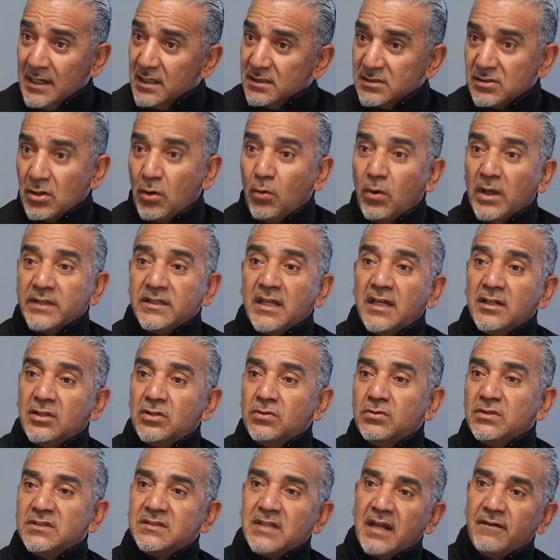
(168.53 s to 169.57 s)
So what they
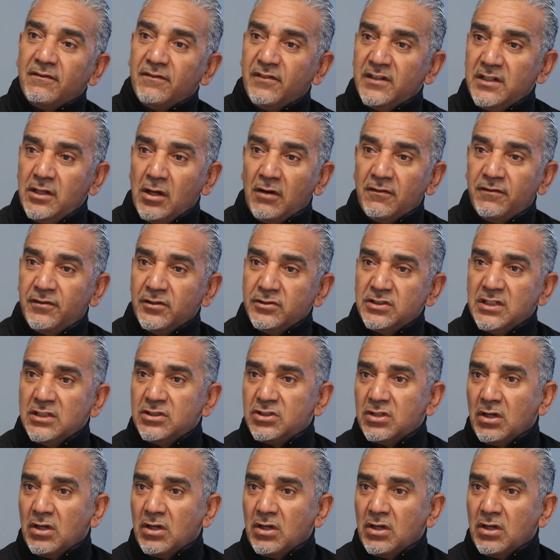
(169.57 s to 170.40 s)
do is they have video footage.